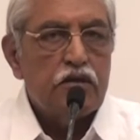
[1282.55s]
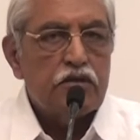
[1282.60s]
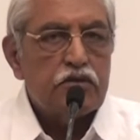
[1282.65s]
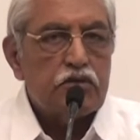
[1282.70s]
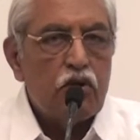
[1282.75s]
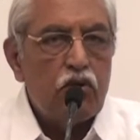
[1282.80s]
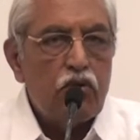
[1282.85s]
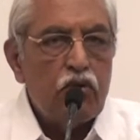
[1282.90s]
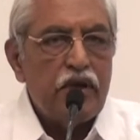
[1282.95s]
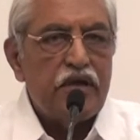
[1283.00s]

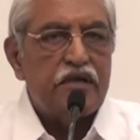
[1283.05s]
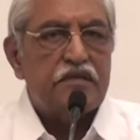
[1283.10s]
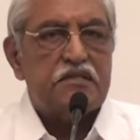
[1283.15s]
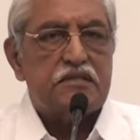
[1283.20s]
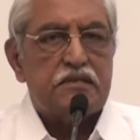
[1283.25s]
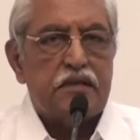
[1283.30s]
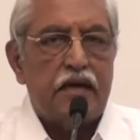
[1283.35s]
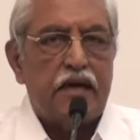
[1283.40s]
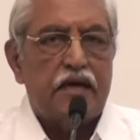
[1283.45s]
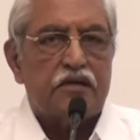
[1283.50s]
So who
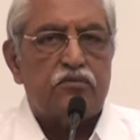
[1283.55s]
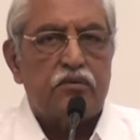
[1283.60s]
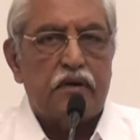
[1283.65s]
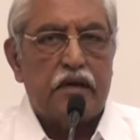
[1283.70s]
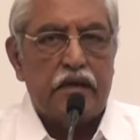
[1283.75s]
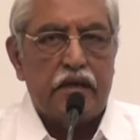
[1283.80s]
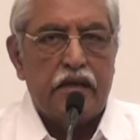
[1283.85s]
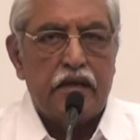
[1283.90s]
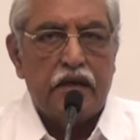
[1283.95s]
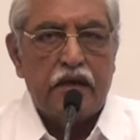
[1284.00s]
is
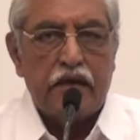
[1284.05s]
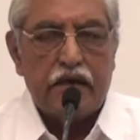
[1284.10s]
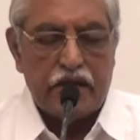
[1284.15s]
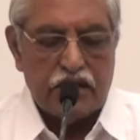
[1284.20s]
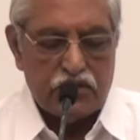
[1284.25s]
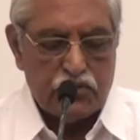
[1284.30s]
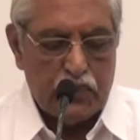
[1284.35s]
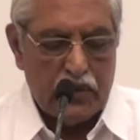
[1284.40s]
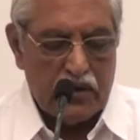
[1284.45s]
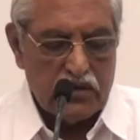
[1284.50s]
actually
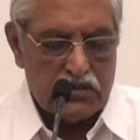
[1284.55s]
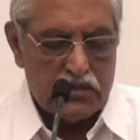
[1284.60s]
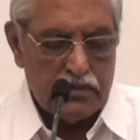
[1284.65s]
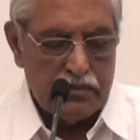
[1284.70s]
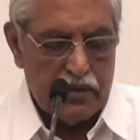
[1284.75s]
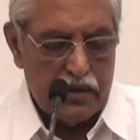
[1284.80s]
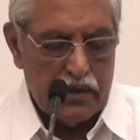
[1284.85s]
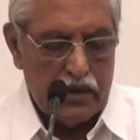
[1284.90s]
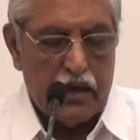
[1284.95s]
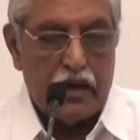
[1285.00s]

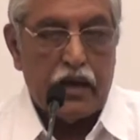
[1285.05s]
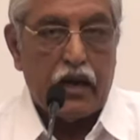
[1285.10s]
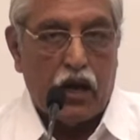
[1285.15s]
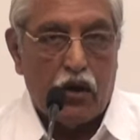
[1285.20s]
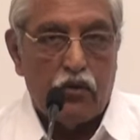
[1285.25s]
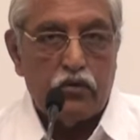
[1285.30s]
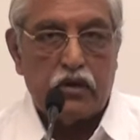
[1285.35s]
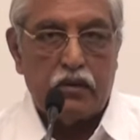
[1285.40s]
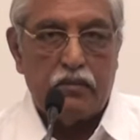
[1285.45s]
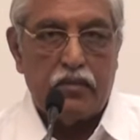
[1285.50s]
responsible or
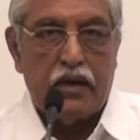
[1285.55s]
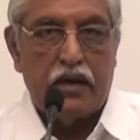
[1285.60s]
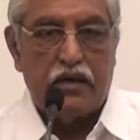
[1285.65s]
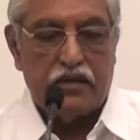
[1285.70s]
accountable?